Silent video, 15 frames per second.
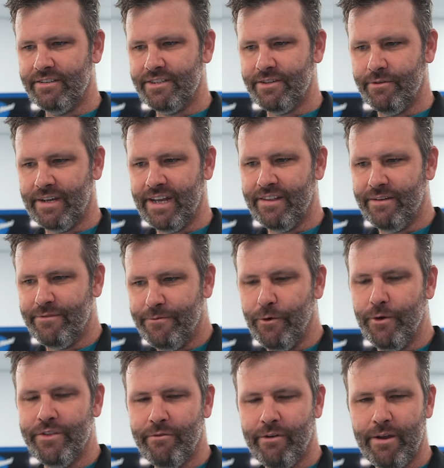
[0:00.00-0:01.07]
to get their
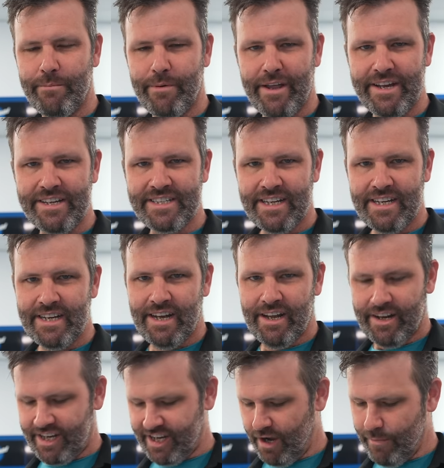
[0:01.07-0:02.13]
foot in the right place,
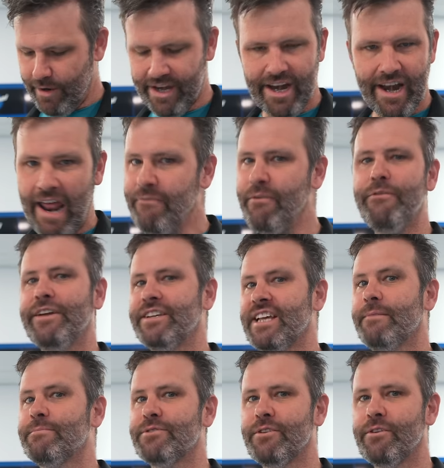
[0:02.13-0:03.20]
and they come in and everything's
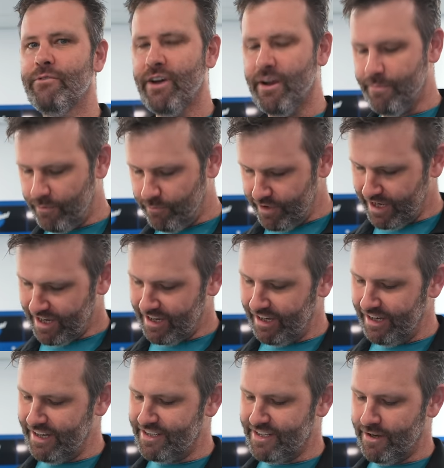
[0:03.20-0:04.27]
absolutely right, but their
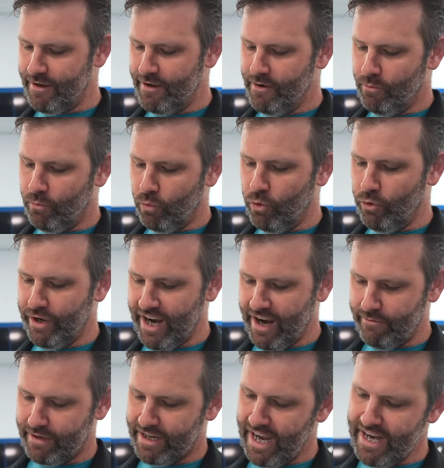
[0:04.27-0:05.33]
cleats are worn
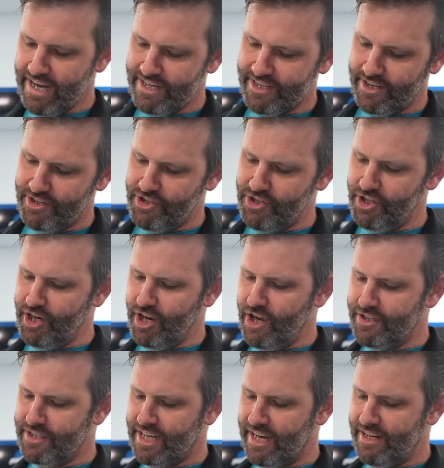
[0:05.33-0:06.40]
out. KEs are
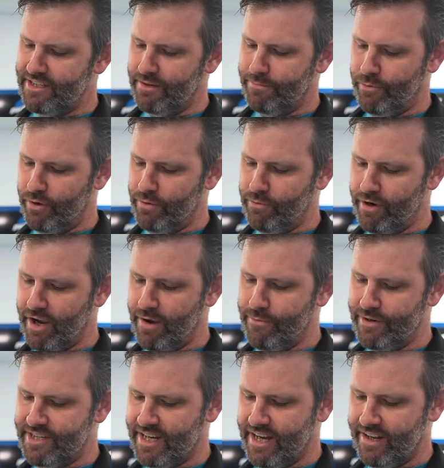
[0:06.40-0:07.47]
just getting to the point where I
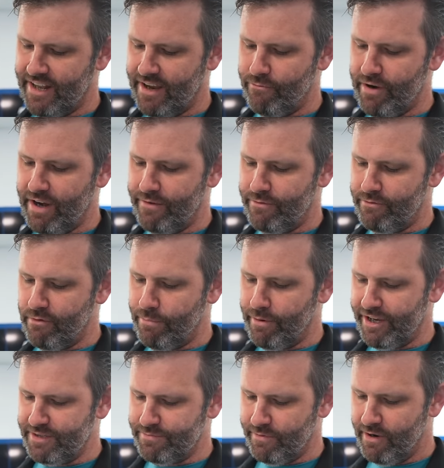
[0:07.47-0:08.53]
would say they're ready for
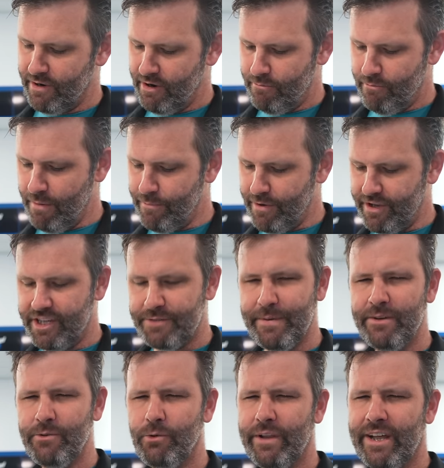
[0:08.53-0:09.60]
replacement. Remember, you
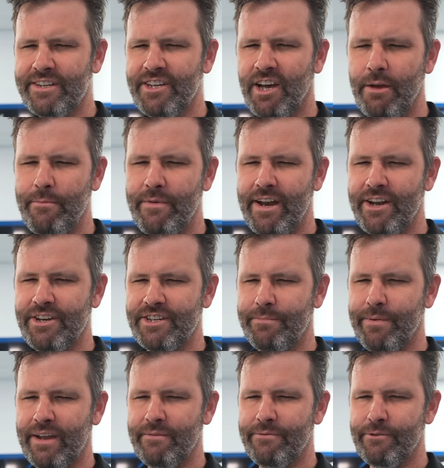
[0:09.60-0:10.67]
spend all that time and energy
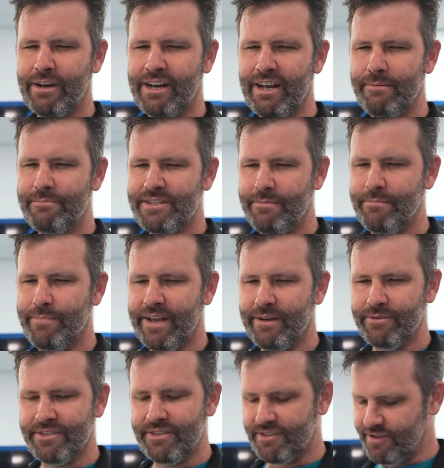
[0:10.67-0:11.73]
paying for a clipped-in
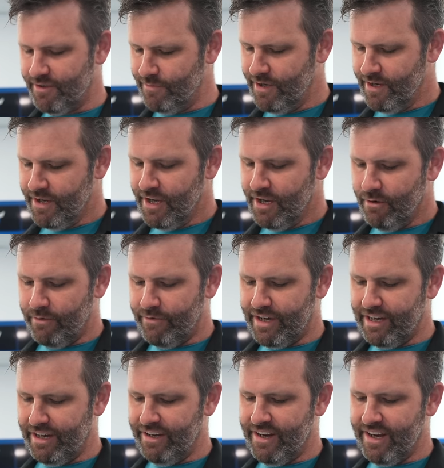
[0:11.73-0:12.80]
pedal system with a
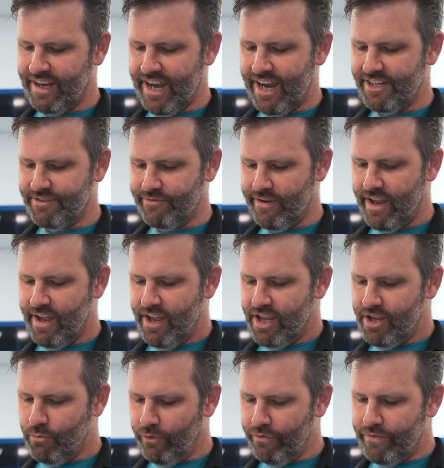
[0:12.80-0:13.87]
cleat that engages with it.
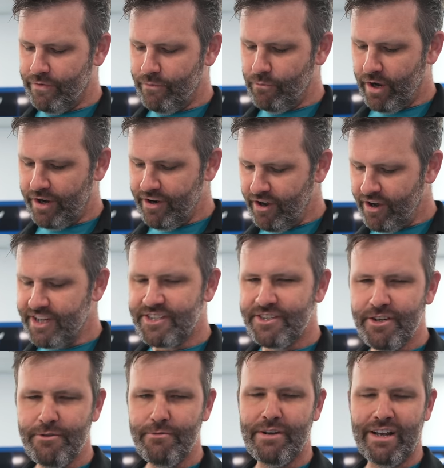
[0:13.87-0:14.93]
You want a nice
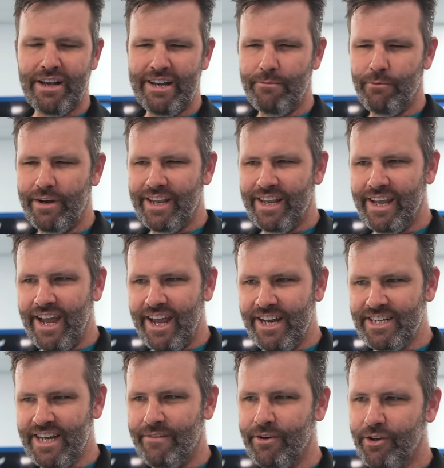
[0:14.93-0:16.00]
new cleat will
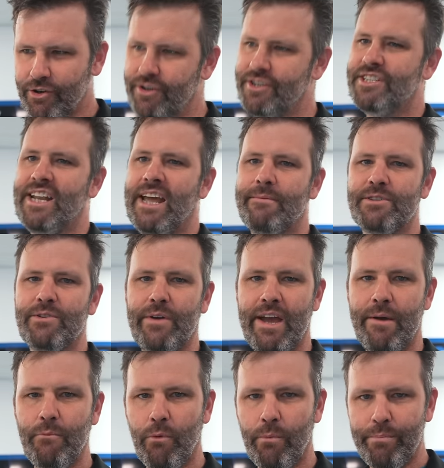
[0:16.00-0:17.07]
engage, have a good snap to it,
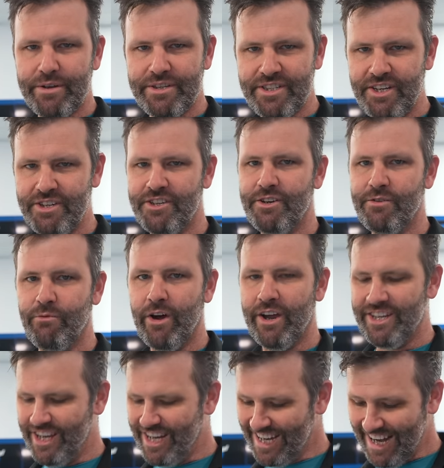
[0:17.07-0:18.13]
and will position you
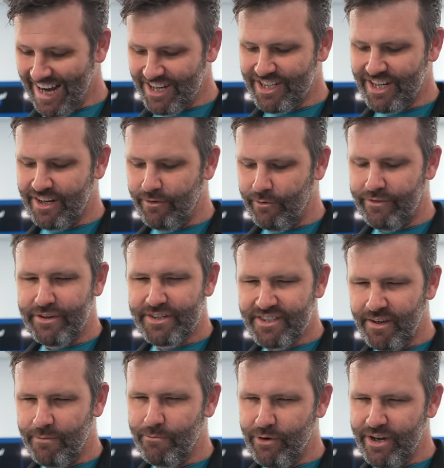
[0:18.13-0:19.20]
right. You can actually look, there's
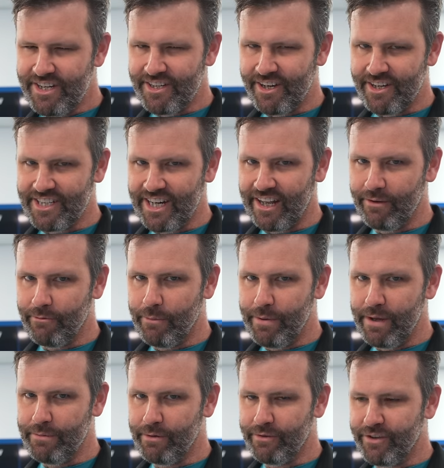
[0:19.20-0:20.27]
some research out there where
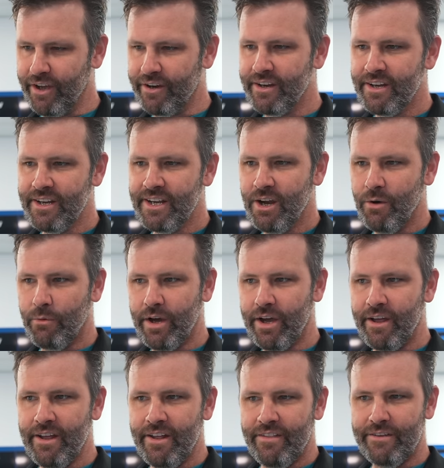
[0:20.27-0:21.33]
people have done,
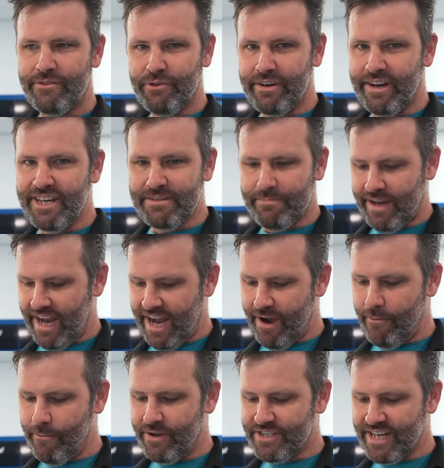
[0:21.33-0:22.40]
where they've tried to estimate
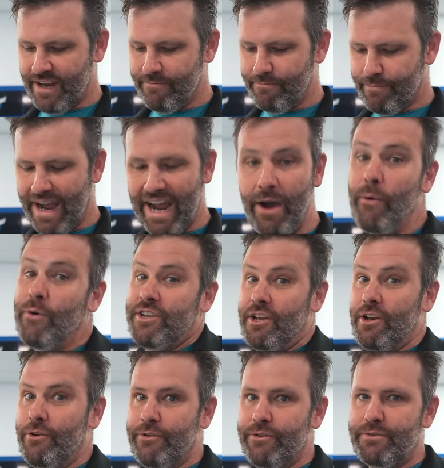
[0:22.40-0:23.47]
how much power
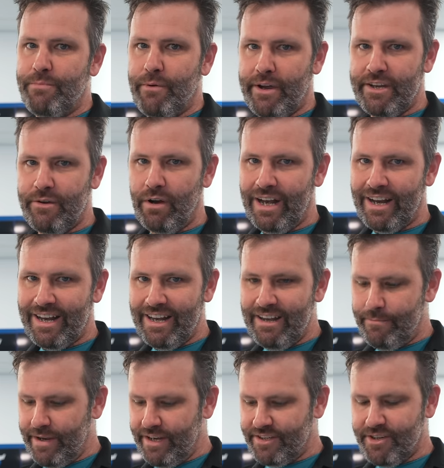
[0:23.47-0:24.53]
you lose by your
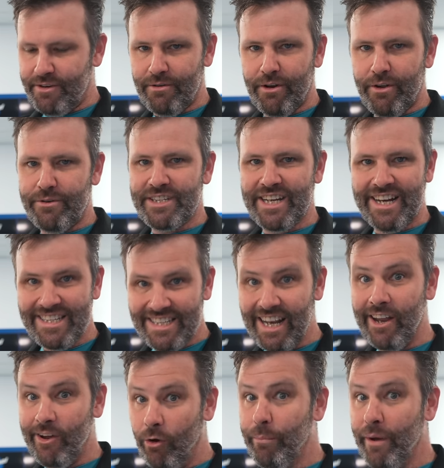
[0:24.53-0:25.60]
cleat being too loose, and it's a
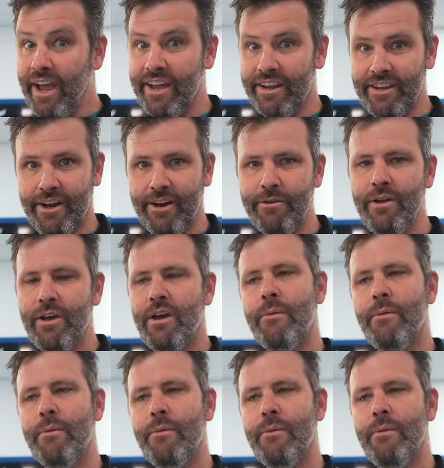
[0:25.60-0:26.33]
little bit, you know.